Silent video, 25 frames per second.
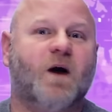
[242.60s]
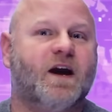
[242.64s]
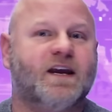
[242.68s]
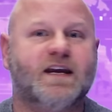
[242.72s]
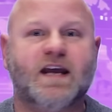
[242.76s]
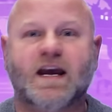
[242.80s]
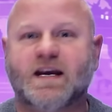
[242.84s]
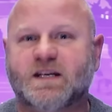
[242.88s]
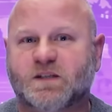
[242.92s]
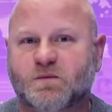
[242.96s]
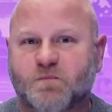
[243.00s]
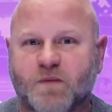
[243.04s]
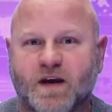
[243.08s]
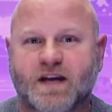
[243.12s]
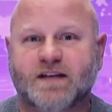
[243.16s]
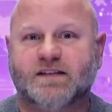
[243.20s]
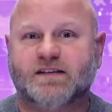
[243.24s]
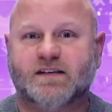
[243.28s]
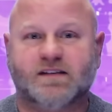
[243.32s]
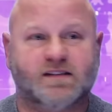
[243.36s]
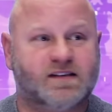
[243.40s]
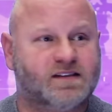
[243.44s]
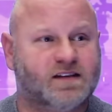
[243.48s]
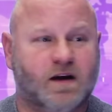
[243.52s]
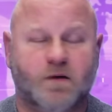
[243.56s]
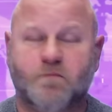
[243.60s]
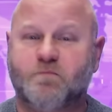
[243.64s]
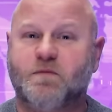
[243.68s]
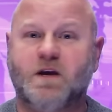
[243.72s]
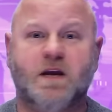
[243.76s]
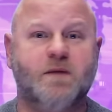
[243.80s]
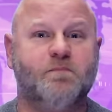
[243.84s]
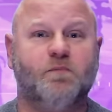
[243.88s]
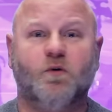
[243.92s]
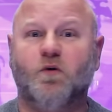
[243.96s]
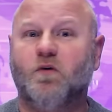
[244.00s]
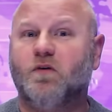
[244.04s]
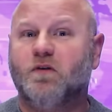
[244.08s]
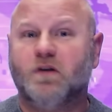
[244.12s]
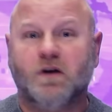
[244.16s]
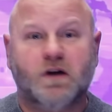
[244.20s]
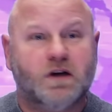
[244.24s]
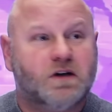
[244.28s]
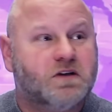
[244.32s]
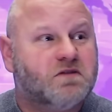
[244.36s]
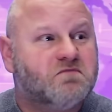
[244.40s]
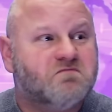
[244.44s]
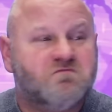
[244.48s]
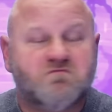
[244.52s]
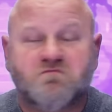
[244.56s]
by case basis. Some people
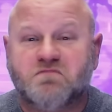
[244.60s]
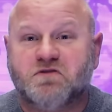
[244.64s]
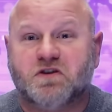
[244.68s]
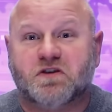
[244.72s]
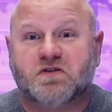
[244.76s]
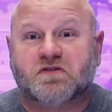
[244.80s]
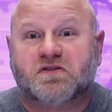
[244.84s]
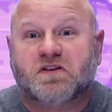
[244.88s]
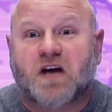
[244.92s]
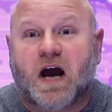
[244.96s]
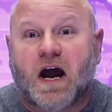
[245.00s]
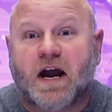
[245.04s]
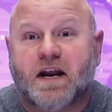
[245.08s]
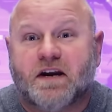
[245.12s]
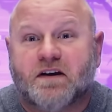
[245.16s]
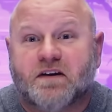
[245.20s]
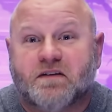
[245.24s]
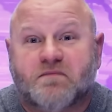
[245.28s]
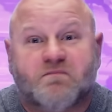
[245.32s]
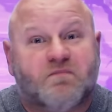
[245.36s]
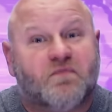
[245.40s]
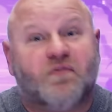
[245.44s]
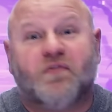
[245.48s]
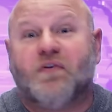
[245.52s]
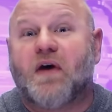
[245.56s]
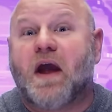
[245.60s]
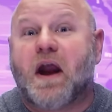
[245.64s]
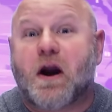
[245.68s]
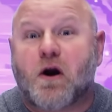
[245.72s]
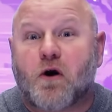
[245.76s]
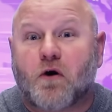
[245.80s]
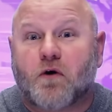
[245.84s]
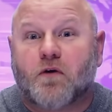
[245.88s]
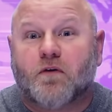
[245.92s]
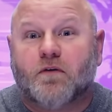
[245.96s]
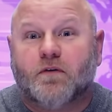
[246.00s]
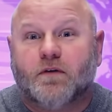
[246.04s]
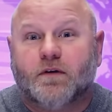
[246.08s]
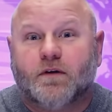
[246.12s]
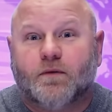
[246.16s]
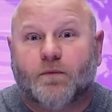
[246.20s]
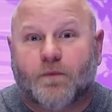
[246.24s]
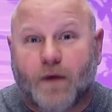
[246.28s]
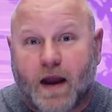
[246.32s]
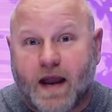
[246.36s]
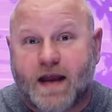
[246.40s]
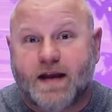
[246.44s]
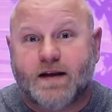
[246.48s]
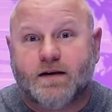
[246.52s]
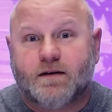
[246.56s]
just kind of there,
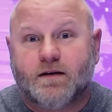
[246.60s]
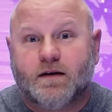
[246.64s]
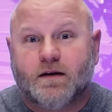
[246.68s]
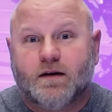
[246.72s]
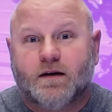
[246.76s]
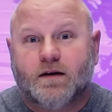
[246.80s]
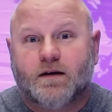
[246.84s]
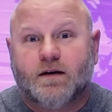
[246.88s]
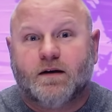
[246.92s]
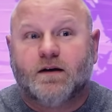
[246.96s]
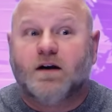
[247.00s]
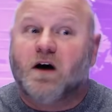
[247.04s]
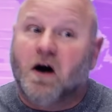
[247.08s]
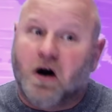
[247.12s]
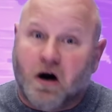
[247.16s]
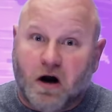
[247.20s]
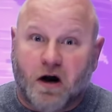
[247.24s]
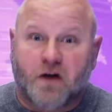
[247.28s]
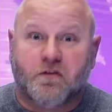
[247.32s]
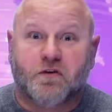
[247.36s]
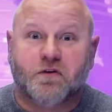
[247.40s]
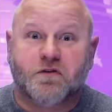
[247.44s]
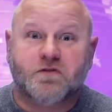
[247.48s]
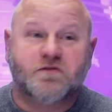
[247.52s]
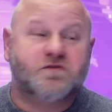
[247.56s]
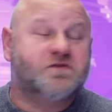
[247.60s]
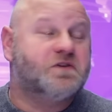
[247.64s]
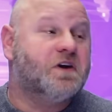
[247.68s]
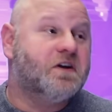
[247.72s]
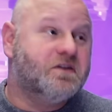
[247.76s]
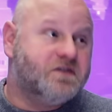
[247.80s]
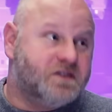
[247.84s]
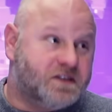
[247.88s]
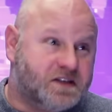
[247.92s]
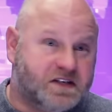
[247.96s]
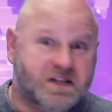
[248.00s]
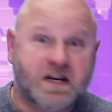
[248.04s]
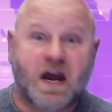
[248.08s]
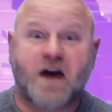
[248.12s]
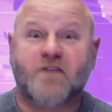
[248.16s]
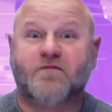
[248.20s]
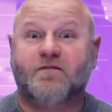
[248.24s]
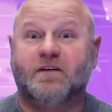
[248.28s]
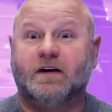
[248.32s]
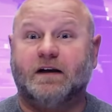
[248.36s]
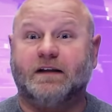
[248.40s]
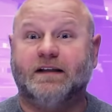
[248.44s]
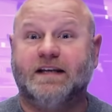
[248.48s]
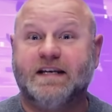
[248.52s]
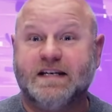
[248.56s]
right? Others
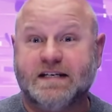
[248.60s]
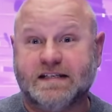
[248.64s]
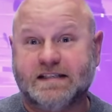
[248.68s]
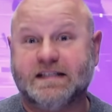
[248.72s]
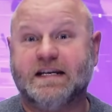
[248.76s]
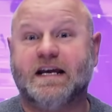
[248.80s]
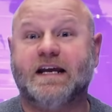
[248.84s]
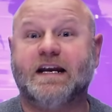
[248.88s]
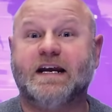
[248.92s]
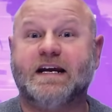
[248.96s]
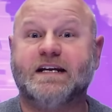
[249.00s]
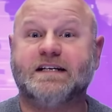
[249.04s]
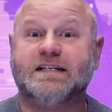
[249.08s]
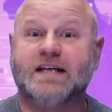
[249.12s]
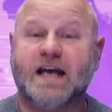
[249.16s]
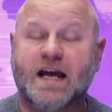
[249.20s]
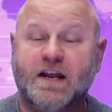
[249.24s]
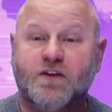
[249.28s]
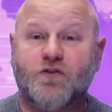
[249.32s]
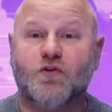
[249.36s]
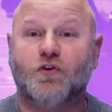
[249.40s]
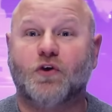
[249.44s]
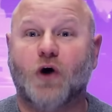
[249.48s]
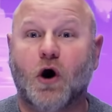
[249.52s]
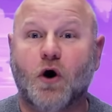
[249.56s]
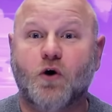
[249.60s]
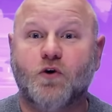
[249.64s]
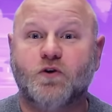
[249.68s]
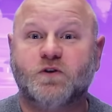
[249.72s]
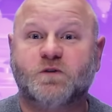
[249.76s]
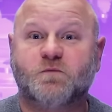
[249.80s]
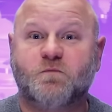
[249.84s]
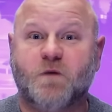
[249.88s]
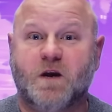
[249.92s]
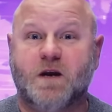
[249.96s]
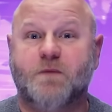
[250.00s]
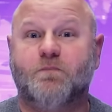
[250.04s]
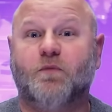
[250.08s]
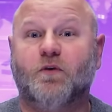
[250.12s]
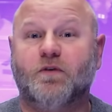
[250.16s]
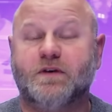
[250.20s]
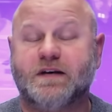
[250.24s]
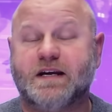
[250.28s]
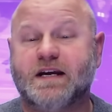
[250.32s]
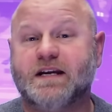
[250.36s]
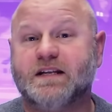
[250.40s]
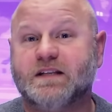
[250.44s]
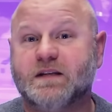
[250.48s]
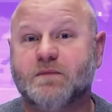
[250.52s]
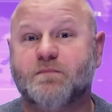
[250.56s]
definitely did it. And those people
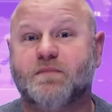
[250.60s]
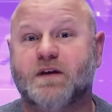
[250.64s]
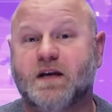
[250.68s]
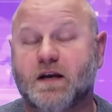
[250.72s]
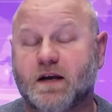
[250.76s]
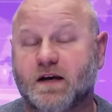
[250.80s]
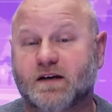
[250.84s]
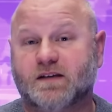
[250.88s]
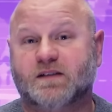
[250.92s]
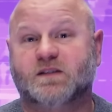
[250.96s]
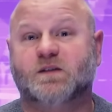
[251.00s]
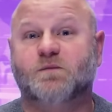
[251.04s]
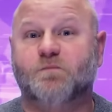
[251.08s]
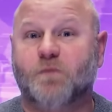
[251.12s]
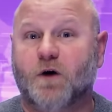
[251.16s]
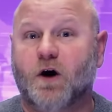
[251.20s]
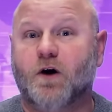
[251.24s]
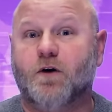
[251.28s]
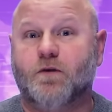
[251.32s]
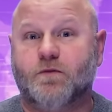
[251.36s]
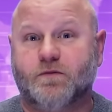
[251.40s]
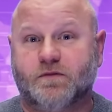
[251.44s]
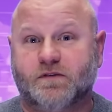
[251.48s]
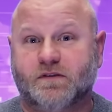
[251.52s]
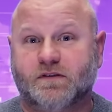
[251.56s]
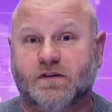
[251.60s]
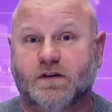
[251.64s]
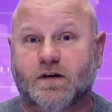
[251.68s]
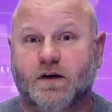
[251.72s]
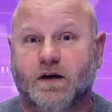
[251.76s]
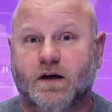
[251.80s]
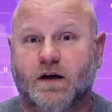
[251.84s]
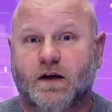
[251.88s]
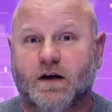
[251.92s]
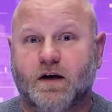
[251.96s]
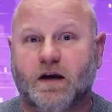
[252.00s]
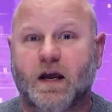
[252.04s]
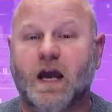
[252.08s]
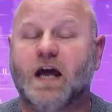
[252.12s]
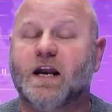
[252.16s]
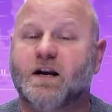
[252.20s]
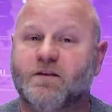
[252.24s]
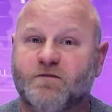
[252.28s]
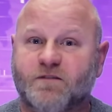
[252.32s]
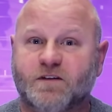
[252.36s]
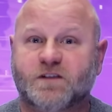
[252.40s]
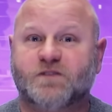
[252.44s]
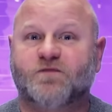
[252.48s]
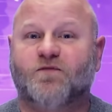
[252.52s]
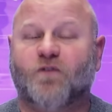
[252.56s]
need to be exposed. And
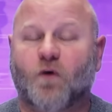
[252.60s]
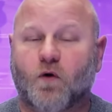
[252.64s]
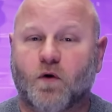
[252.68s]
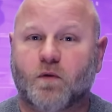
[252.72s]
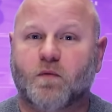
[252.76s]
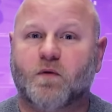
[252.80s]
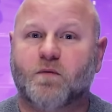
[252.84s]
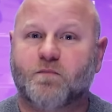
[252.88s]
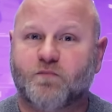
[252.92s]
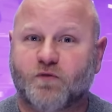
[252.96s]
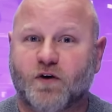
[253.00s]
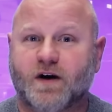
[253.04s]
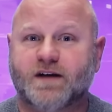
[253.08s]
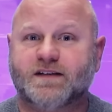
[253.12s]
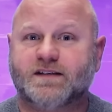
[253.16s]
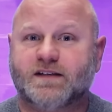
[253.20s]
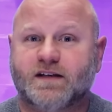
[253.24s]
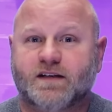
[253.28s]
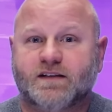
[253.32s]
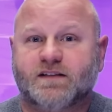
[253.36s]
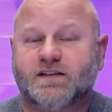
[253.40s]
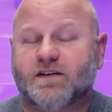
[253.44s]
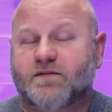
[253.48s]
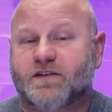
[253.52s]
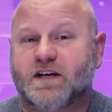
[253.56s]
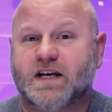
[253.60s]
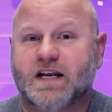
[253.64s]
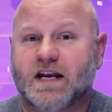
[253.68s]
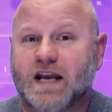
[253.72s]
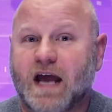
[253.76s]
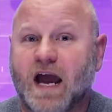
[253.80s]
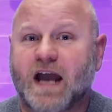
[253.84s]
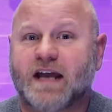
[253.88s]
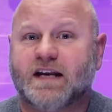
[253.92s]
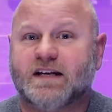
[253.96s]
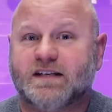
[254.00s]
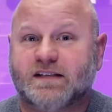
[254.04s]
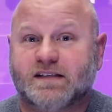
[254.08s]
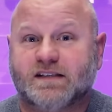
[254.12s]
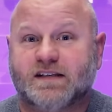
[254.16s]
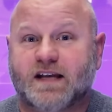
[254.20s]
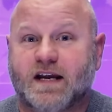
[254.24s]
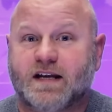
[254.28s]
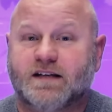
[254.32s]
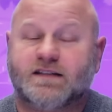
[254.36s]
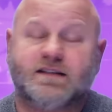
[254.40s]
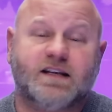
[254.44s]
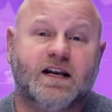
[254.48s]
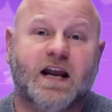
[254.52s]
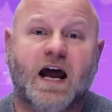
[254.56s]
if it's former presidents of the United
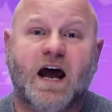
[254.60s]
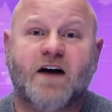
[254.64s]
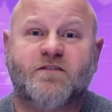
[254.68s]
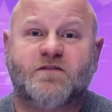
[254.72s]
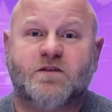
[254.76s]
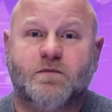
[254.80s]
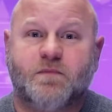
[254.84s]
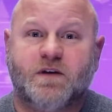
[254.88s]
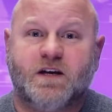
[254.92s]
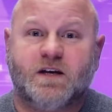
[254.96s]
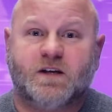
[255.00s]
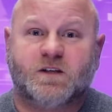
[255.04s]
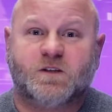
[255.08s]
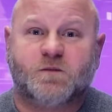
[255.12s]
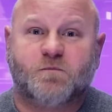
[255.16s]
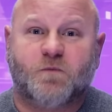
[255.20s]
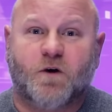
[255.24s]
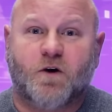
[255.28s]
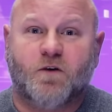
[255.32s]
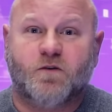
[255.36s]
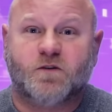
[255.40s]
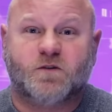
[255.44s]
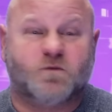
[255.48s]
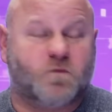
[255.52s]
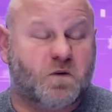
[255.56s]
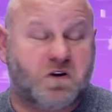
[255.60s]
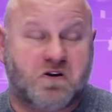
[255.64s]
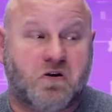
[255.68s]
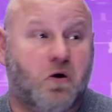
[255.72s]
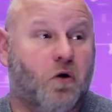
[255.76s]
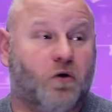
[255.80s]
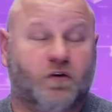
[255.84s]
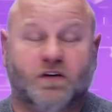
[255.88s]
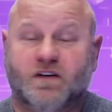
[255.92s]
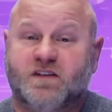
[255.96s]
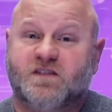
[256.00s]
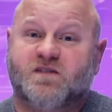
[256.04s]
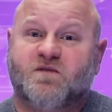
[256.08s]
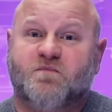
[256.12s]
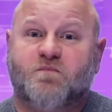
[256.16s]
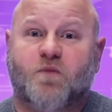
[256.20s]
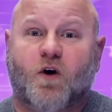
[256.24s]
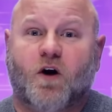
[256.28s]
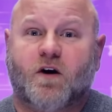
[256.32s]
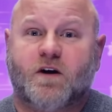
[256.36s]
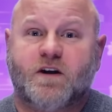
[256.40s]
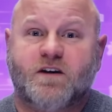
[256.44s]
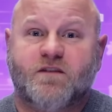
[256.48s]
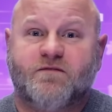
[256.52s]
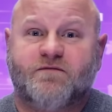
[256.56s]
States that have to be exposed, regardless of
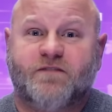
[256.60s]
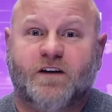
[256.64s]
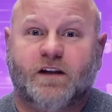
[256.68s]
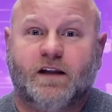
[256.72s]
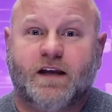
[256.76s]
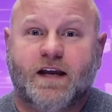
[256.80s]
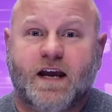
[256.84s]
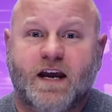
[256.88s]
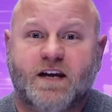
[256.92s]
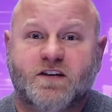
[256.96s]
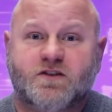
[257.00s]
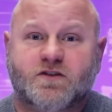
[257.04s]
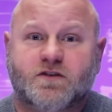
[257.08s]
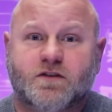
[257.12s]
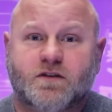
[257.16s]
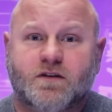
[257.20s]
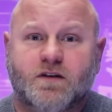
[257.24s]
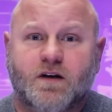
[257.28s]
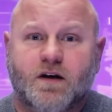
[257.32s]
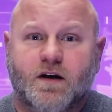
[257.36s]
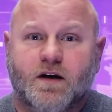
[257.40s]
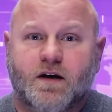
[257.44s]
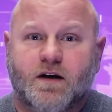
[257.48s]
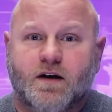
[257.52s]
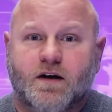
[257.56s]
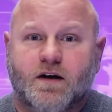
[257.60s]
party affiliation,